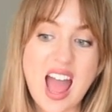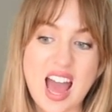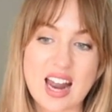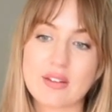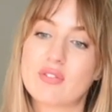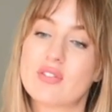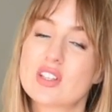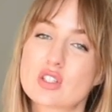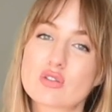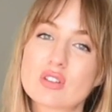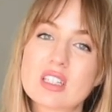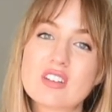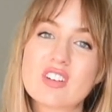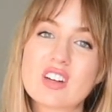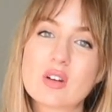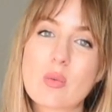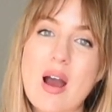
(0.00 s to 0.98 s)
and it fits
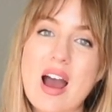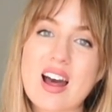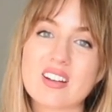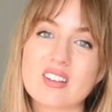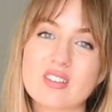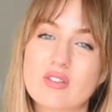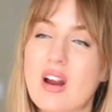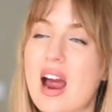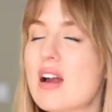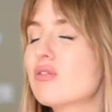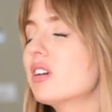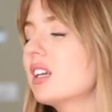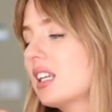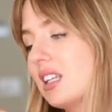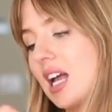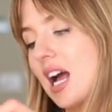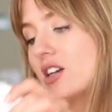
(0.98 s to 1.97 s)
really, really well. But
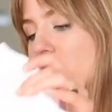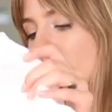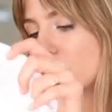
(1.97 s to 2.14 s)
I